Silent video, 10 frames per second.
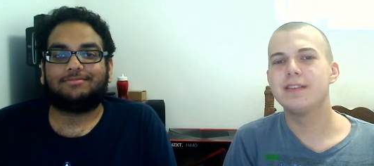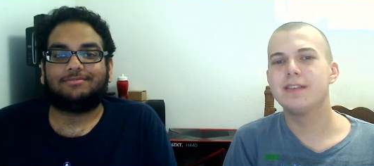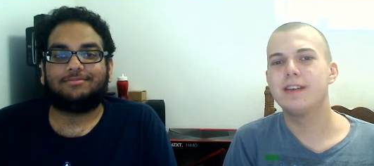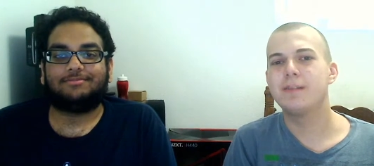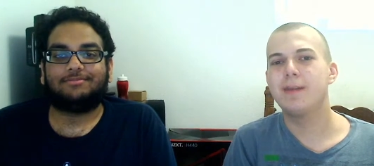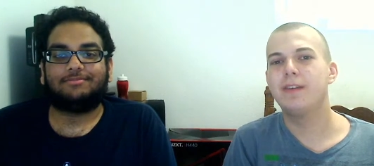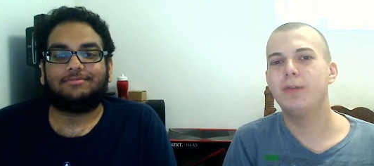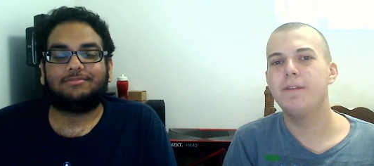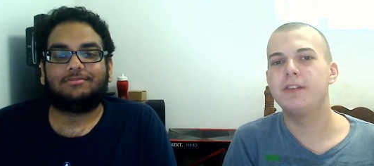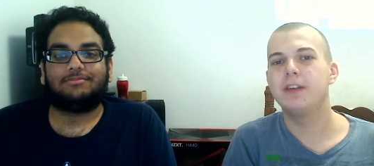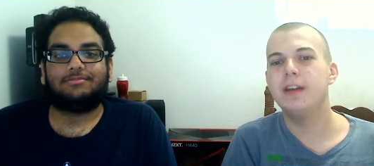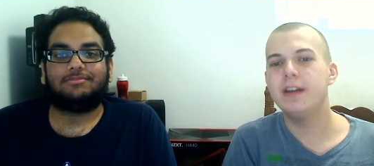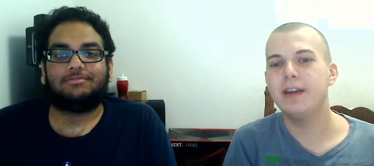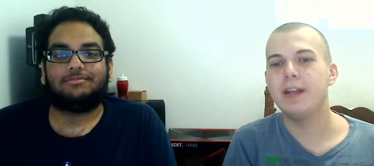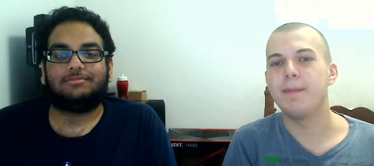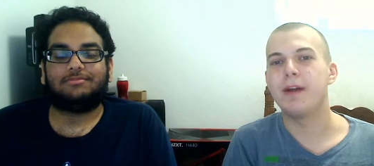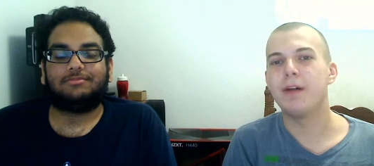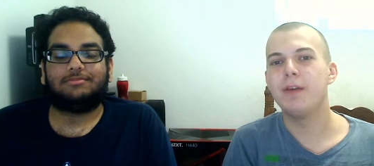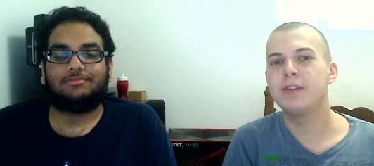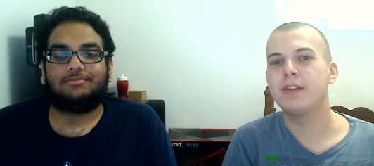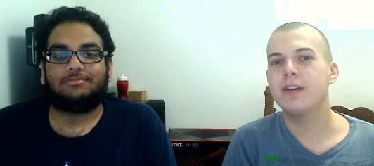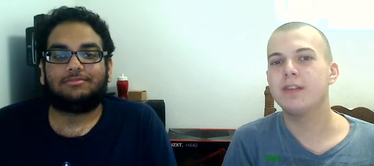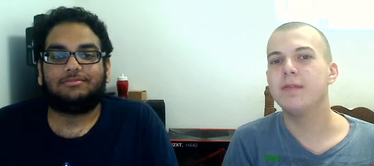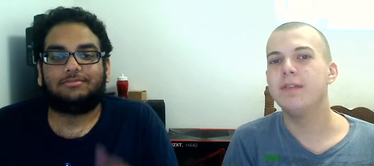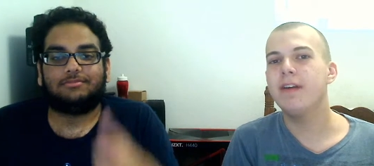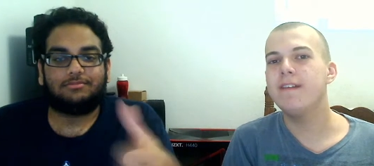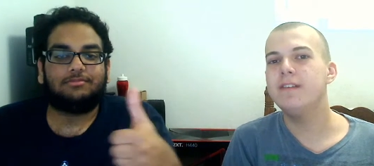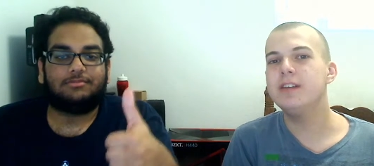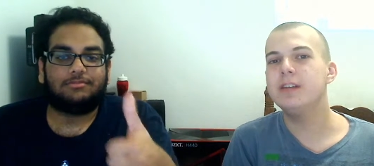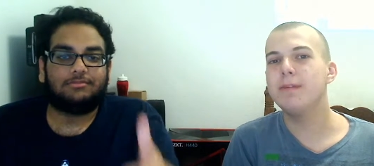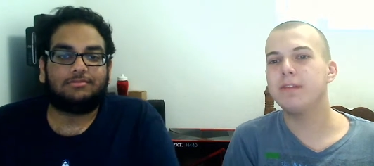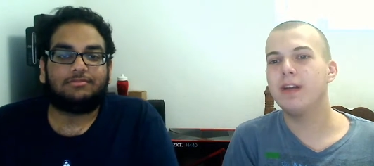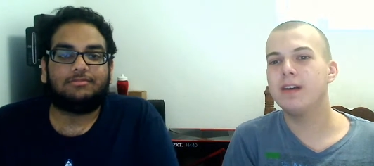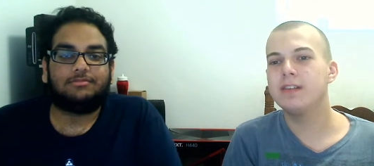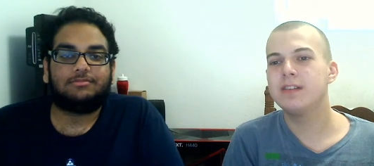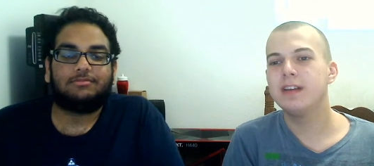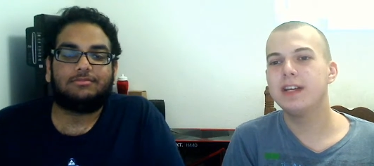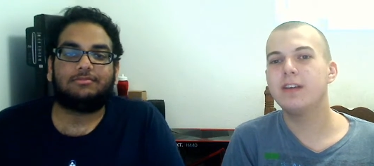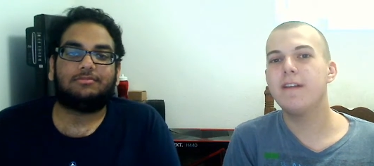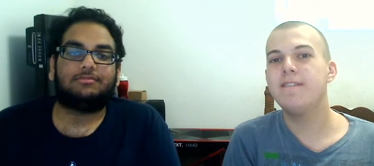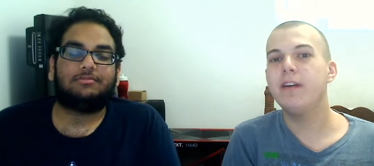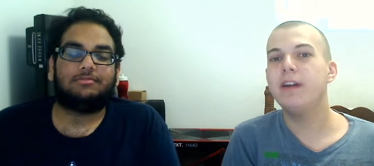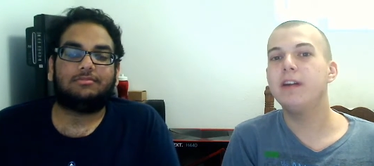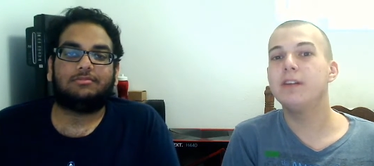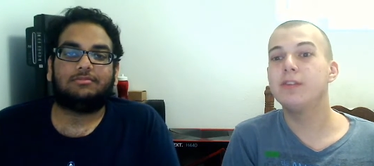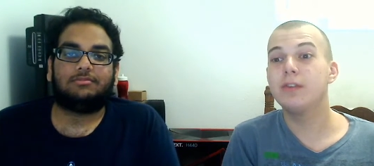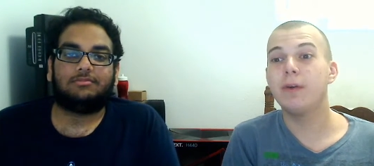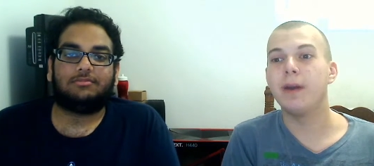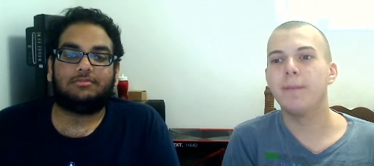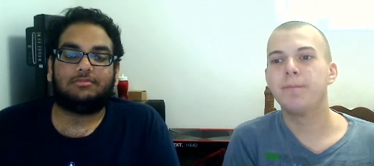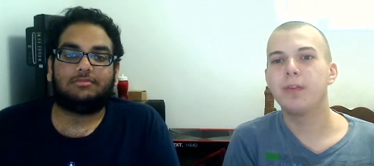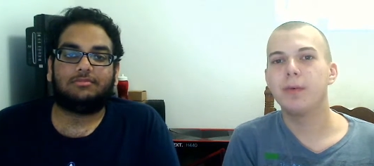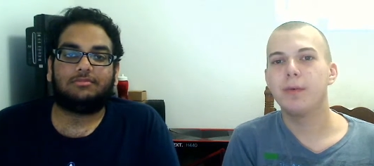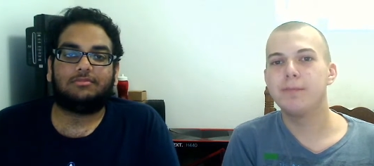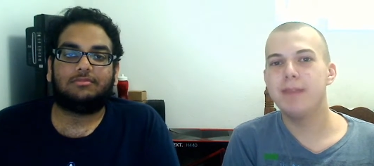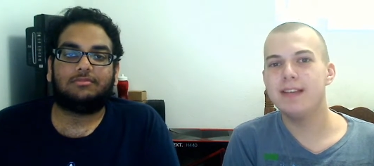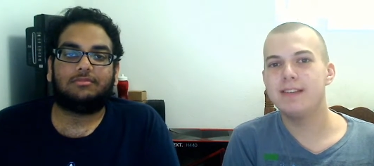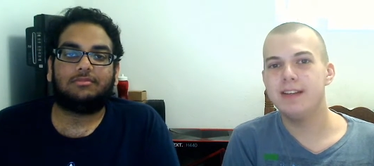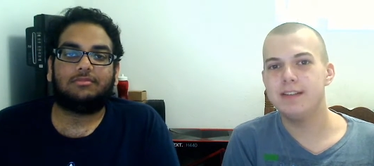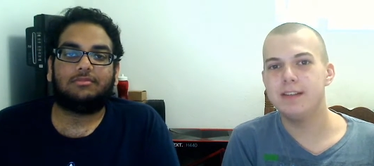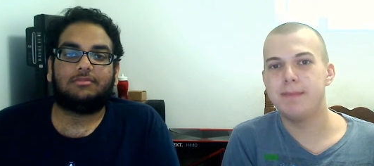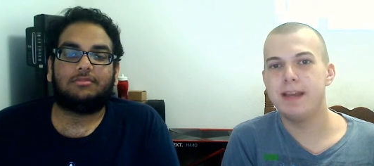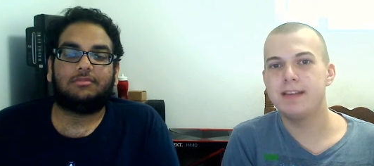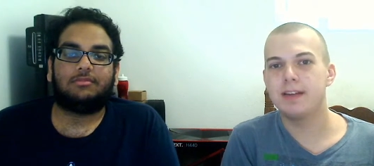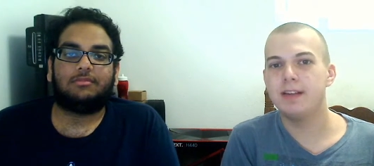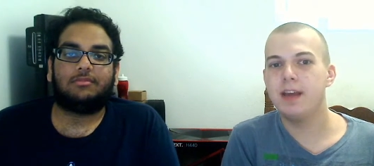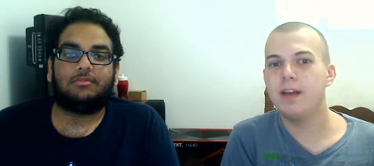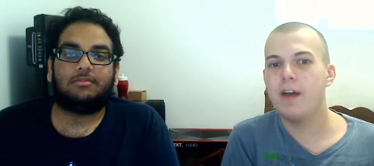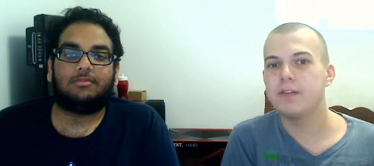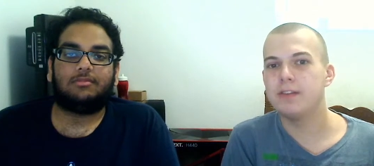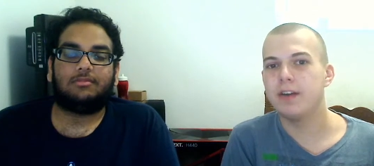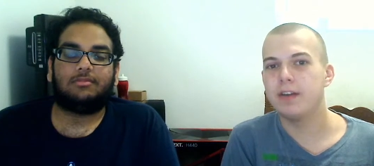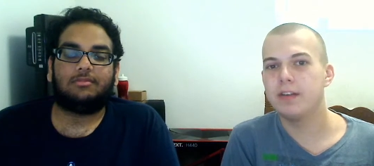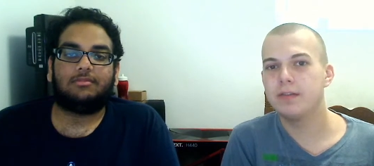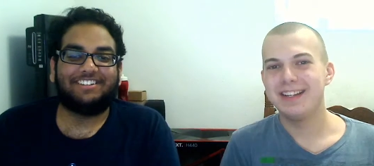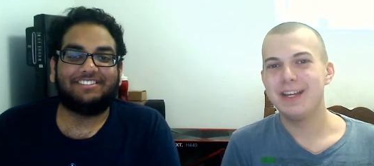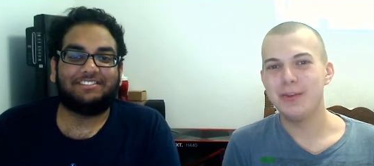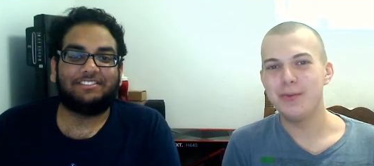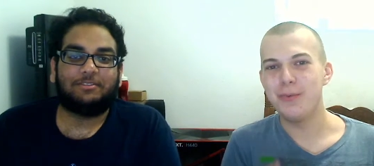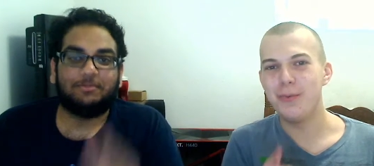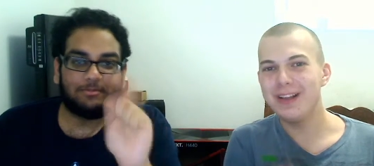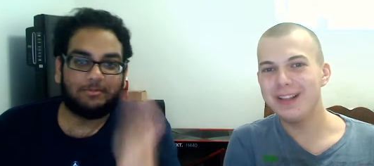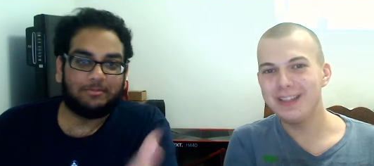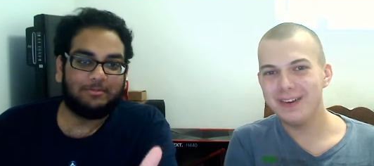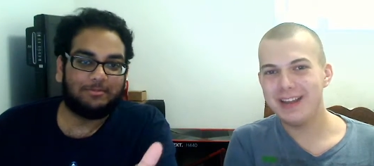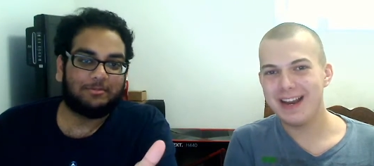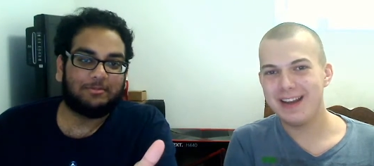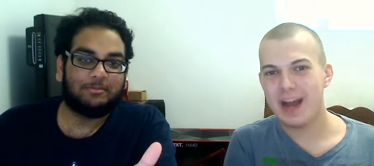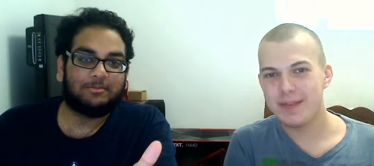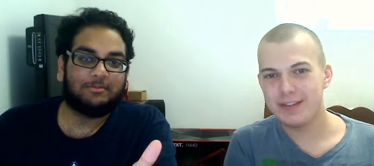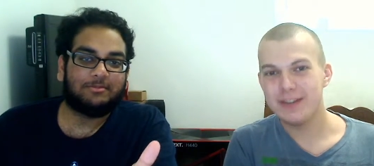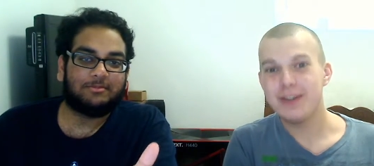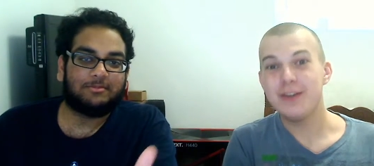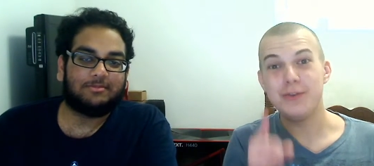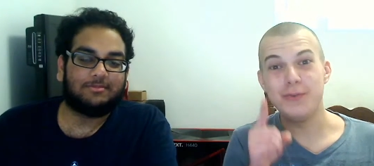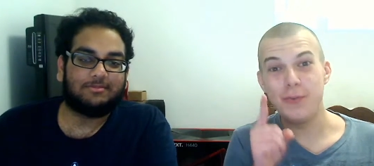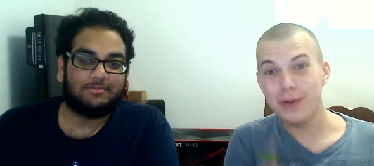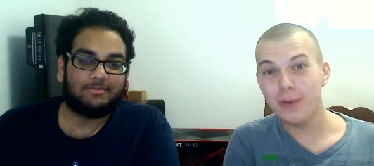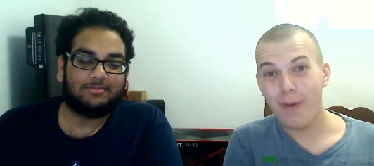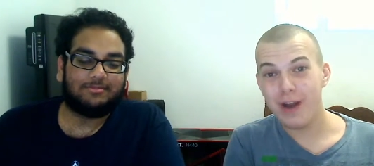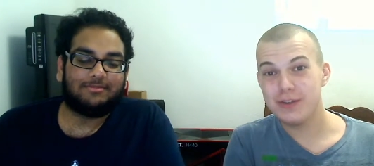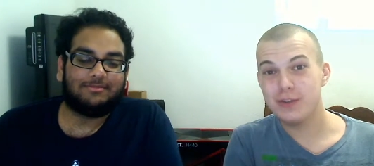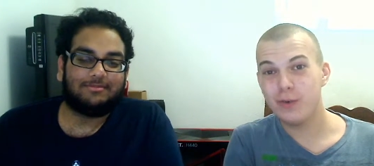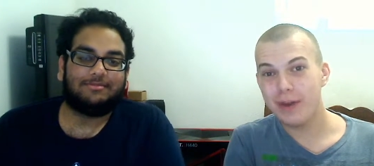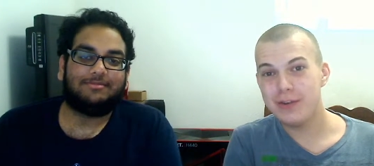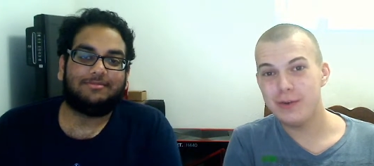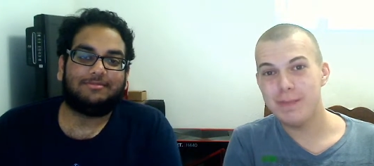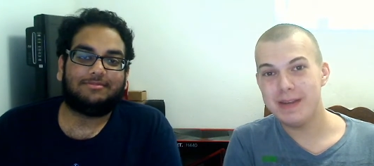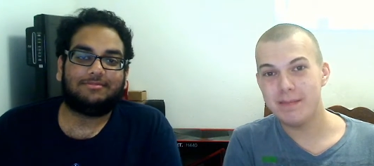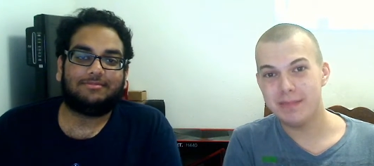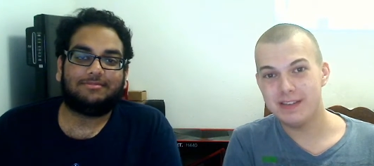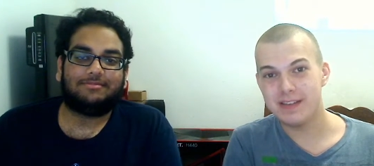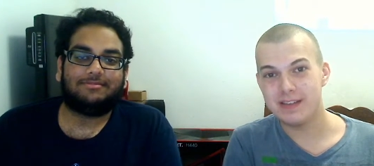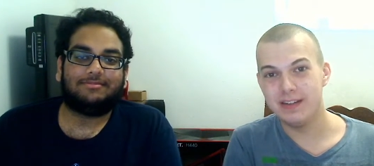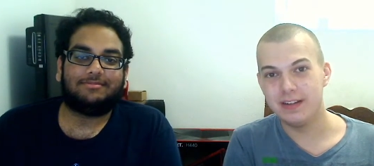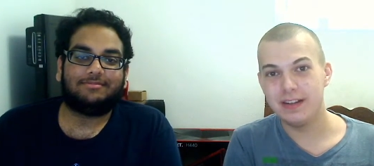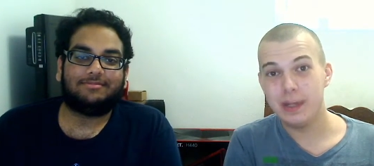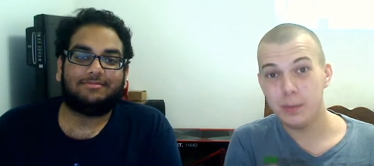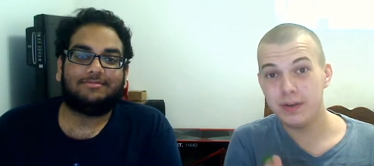Speaker 1: say Spice Wolf is a good anime, although it's got some very visible flaws, it's got a very good story, which makes sense as it's based on a light novel series. You will learn economics, you will watch a 22 minute business deal, and it will